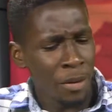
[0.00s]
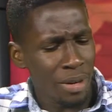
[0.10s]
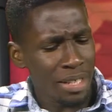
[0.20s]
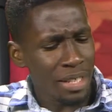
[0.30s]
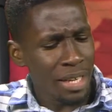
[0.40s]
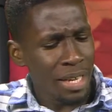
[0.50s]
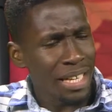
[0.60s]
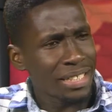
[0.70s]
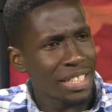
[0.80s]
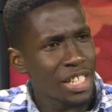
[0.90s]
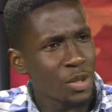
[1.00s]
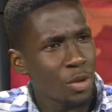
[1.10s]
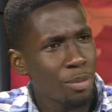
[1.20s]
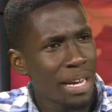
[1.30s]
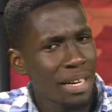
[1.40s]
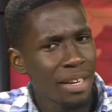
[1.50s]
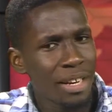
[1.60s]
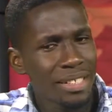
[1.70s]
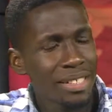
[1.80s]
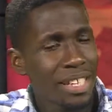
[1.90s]
right? It's a case whereby
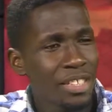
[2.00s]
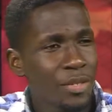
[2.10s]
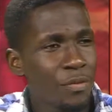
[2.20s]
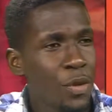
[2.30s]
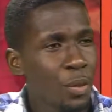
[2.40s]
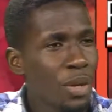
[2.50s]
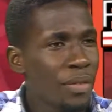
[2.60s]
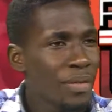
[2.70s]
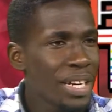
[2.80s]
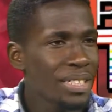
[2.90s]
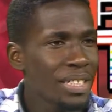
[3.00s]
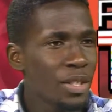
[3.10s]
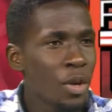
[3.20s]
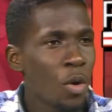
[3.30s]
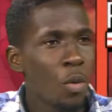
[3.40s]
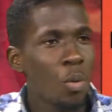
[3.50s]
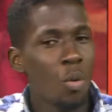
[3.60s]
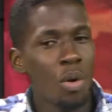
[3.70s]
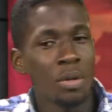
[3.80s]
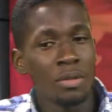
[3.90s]
a selected few were invited,
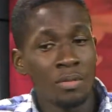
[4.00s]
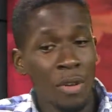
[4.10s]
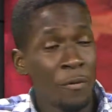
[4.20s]
a